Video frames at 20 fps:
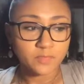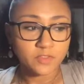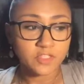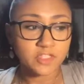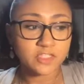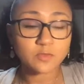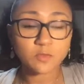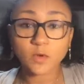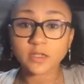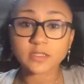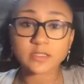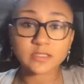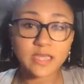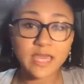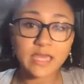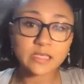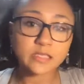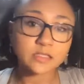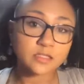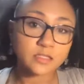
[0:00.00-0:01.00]
just what it
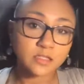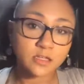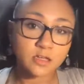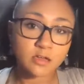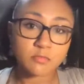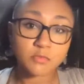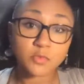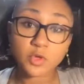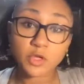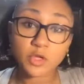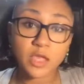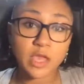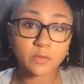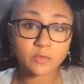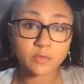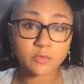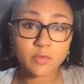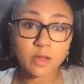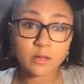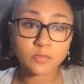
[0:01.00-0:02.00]
takes to communicate
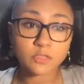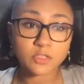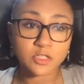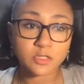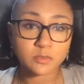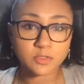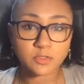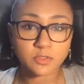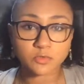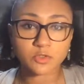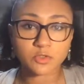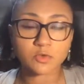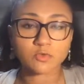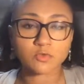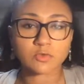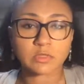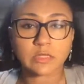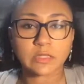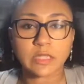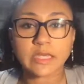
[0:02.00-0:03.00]
with membership, to
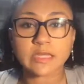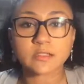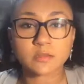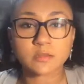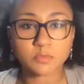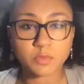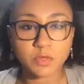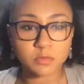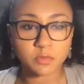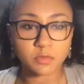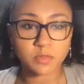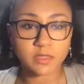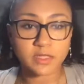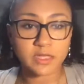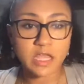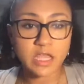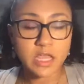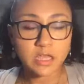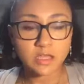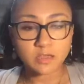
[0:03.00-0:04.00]
relate to people.
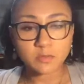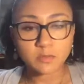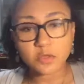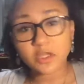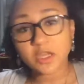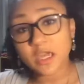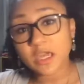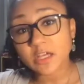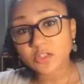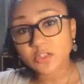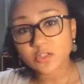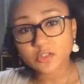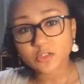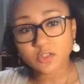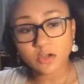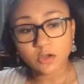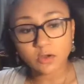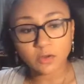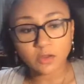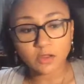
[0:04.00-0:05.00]
And Communication
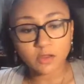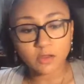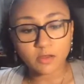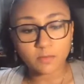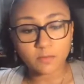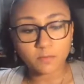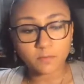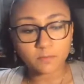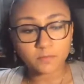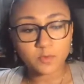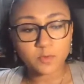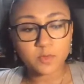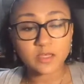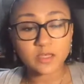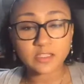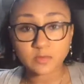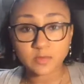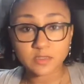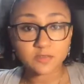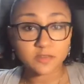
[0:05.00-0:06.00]
Zone, and
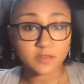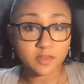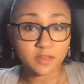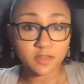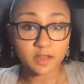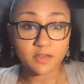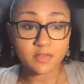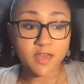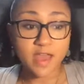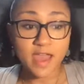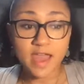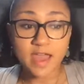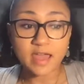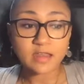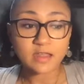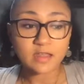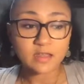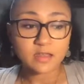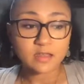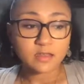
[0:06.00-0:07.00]
speaking specifically on
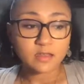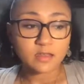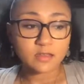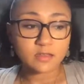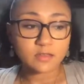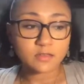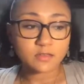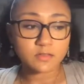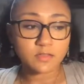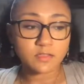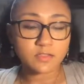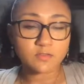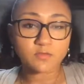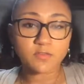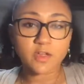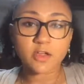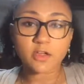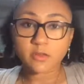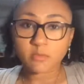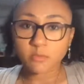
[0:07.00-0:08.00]
that, it's
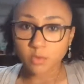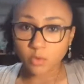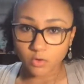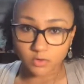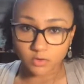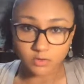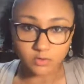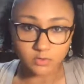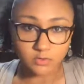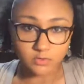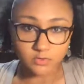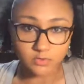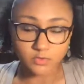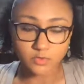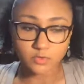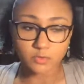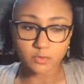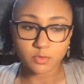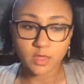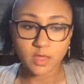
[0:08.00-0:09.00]
very important
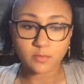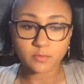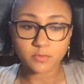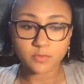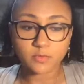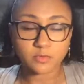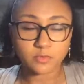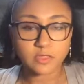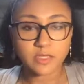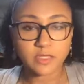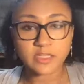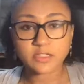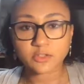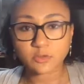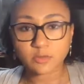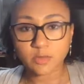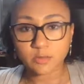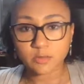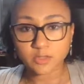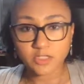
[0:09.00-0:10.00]
to be able to relate to
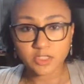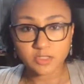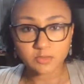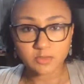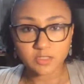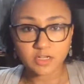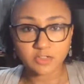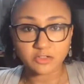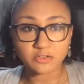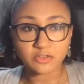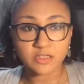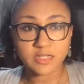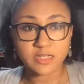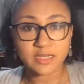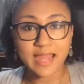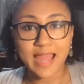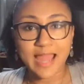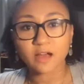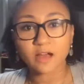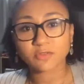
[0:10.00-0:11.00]
your membership, to
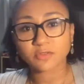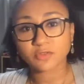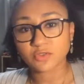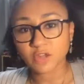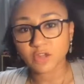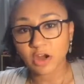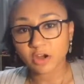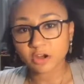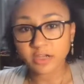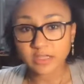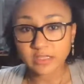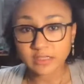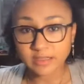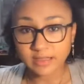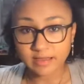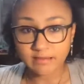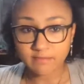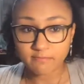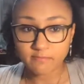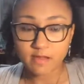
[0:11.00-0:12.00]
understand how to target
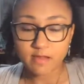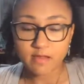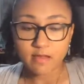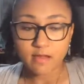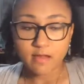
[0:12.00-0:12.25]
them